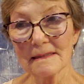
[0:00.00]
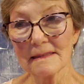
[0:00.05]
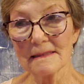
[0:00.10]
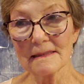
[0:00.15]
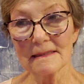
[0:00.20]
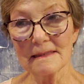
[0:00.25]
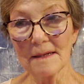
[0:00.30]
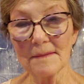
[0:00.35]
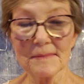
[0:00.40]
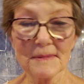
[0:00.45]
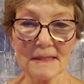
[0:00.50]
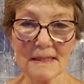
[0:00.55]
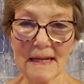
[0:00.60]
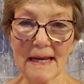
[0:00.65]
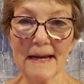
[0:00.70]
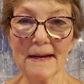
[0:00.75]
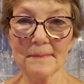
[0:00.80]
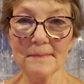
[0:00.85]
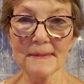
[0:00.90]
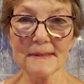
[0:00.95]
something
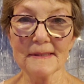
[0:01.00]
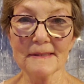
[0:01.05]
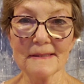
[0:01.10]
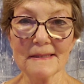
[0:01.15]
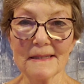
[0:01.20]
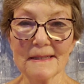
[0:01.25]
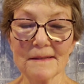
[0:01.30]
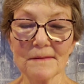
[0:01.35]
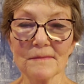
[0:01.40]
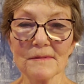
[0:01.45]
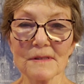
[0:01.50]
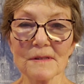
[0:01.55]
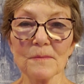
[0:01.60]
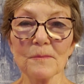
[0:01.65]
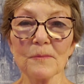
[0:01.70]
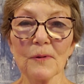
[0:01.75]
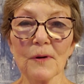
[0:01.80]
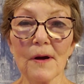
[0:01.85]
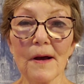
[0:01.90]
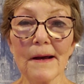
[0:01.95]
happened, and it was
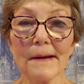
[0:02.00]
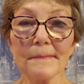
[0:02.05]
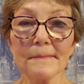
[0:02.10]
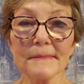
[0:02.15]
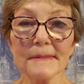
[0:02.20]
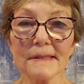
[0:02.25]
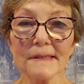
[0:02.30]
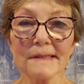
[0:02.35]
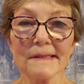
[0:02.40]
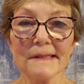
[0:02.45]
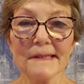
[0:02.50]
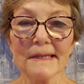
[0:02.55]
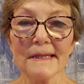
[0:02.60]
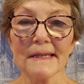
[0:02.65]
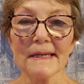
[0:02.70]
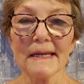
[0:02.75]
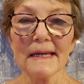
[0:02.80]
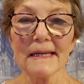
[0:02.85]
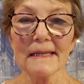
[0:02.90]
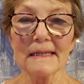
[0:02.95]
abrupt
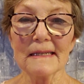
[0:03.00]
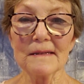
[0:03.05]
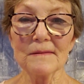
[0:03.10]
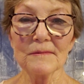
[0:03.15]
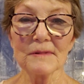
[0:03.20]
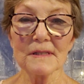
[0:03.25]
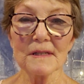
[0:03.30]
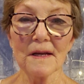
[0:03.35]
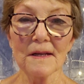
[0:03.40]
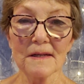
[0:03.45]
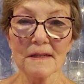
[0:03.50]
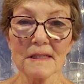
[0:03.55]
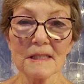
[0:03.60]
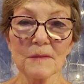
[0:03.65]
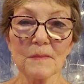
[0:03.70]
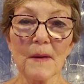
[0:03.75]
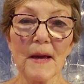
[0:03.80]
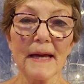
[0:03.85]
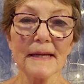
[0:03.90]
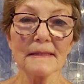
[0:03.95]
and it was
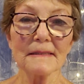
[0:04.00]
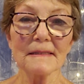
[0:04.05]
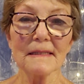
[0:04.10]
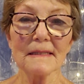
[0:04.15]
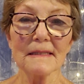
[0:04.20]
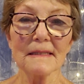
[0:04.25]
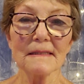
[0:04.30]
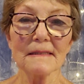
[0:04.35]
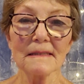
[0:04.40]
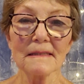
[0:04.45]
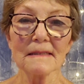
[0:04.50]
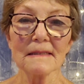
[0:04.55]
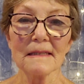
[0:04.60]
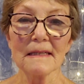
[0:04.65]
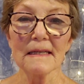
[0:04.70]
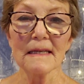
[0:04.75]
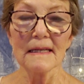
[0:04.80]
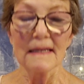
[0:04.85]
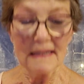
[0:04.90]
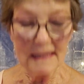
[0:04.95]
unexpected.
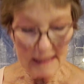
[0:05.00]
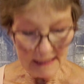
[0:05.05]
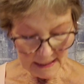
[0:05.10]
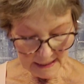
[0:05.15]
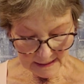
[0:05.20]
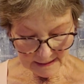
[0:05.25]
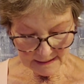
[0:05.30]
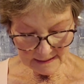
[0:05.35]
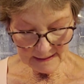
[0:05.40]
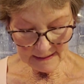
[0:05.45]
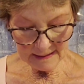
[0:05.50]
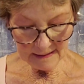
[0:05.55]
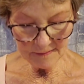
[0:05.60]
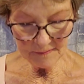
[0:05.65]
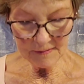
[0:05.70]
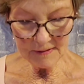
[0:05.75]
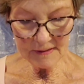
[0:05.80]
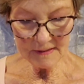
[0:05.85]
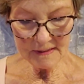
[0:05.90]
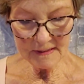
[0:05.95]
And it
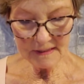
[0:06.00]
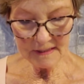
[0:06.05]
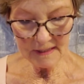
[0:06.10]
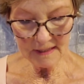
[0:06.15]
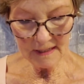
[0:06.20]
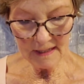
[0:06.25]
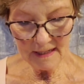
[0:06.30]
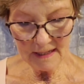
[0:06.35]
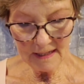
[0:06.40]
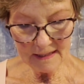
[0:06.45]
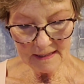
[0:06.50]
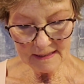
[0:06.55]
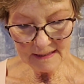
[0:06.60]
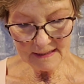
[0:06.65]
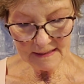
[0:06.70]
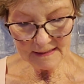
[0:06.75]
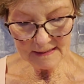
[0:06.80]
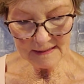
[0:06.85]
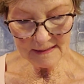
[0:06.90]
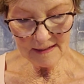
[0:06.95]
was,
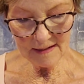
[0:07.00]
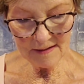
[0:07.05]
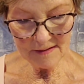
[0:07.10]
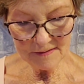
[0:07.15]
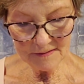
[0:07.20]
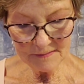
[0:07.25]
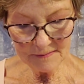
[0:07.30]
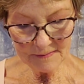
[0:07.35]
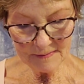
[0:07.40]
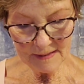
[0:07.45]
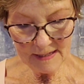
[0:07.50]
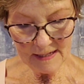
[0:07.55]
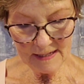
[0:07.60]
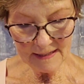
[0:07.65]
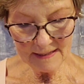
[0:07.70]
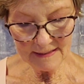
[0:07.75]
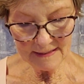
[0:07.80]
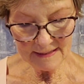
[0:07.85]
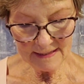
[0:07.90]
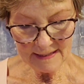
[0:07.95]
you know,
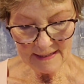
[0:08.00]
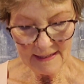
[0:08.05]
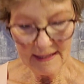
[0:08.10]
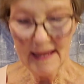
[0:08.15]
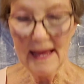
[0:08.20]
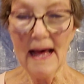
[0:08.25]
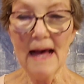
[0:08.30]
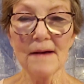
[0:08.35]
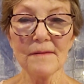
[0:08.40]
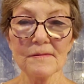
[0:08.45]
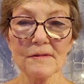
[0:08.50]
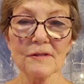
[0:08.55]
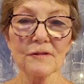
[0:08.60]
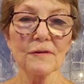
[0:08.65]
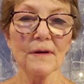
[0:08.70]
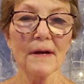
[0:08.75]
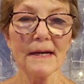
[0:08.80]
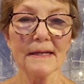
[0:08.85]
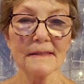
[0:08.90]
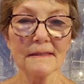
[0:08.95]
I was
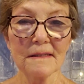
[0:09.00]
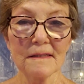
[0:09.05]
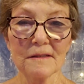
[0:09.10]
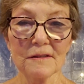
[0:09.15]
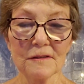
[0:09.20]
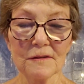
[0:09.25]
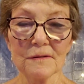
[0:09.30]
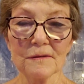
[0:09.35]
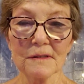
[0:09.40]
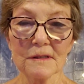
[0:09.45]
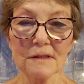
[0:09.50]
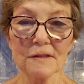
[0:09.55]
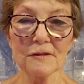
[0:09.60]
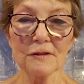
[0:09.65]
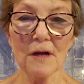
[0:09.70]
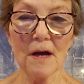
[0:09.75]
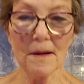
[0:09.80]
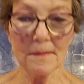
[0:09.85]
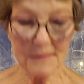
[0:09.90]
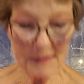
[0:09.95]
trying to do a good
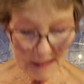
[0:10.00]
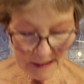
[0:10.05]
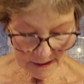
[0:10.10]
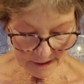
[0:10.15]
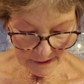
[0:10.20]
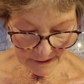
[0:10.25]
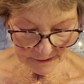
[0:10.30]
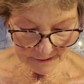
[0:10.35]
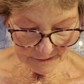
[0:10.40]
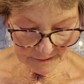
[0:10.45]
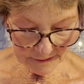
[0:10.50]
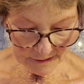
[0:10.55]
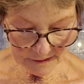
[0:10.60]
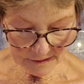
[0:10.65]
job there and a